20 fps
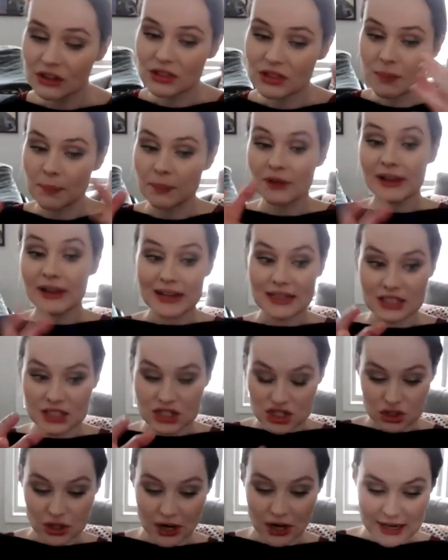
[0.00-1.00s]
the plant
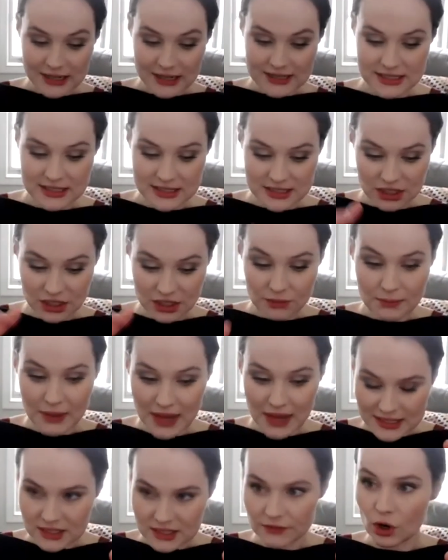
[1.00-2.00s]
stress is a
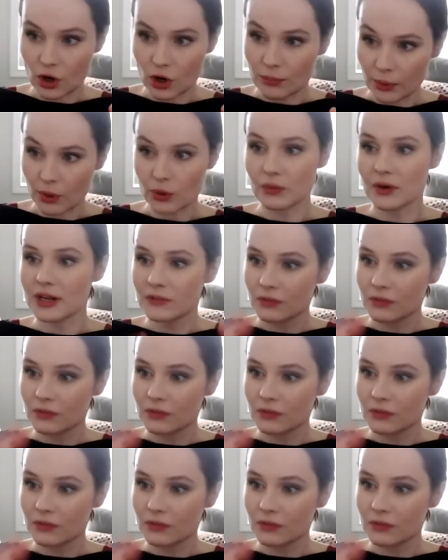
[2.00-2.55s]
massive component.